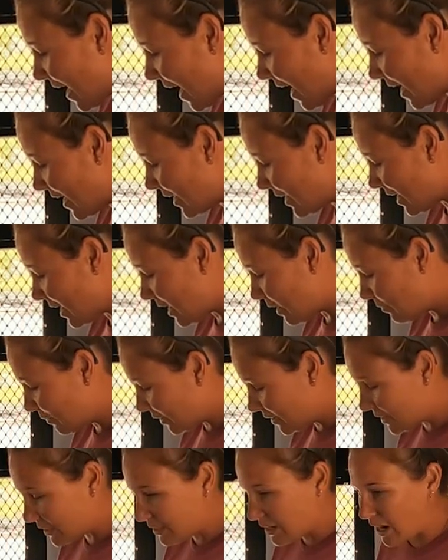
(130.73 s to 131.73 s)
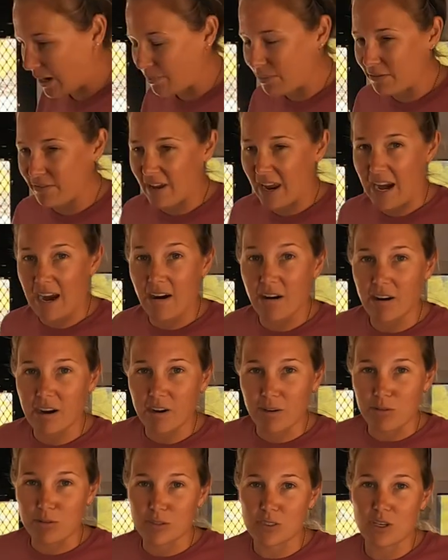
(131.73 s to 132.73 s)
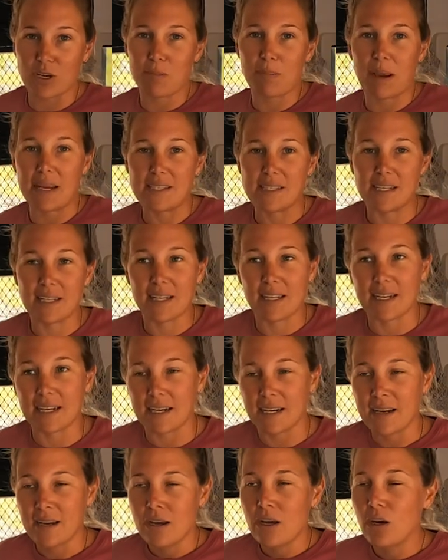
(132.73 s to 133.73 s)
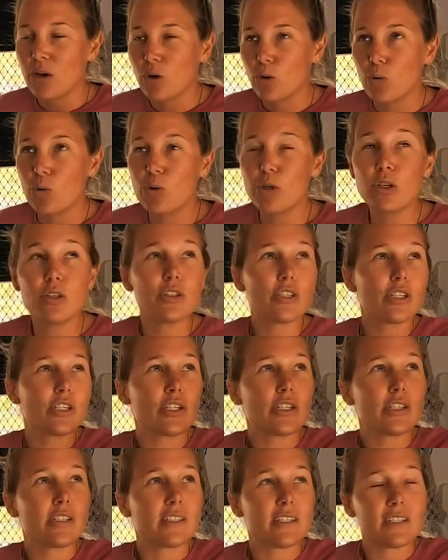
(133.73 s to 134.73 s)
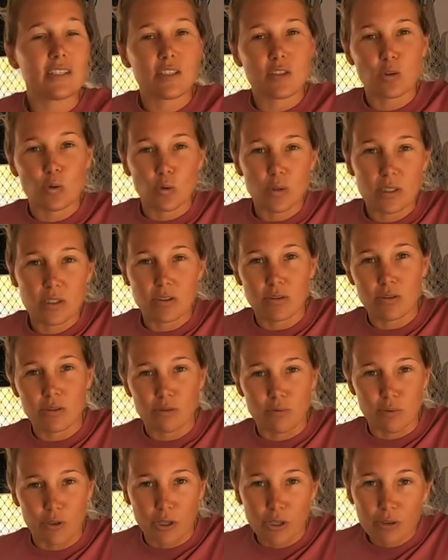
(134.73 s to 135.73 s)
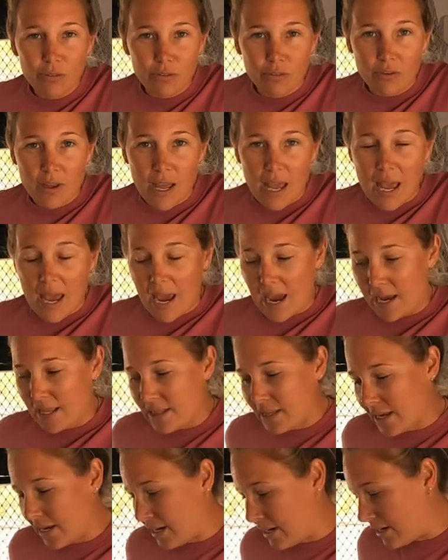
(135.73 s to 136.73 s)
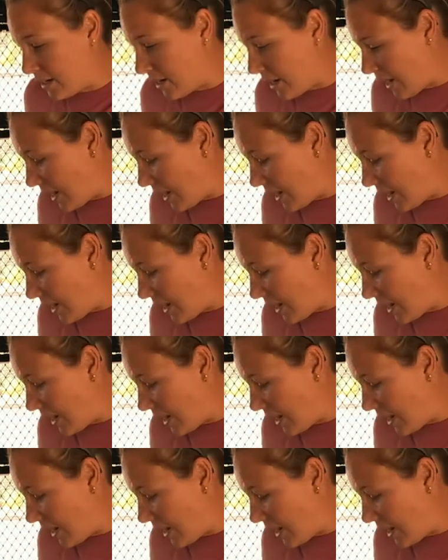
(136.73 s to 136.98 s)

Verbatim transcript: And it's a type of aerial. So basically all you do is install this on your roof, and then